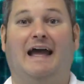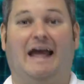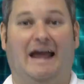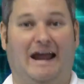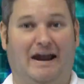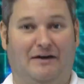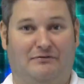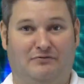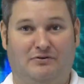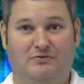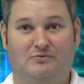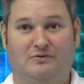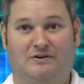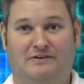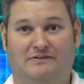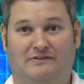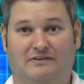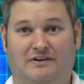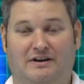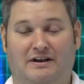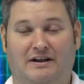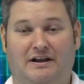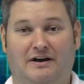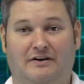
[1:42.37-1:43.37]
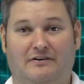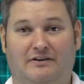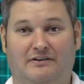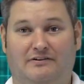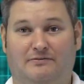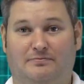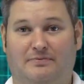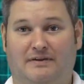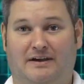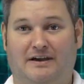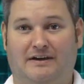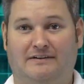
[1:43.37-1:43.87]
everyone's going to
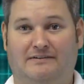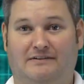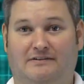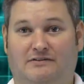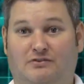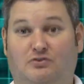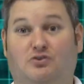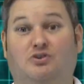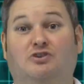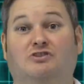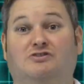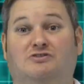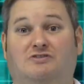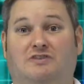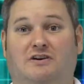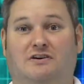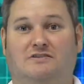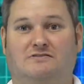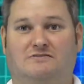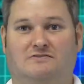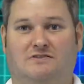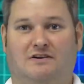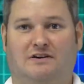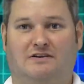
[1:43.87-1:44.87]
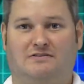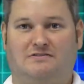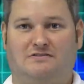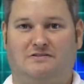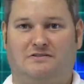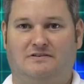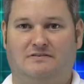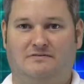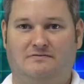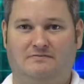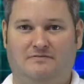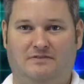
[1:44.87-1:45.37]
notice because it's good share structure.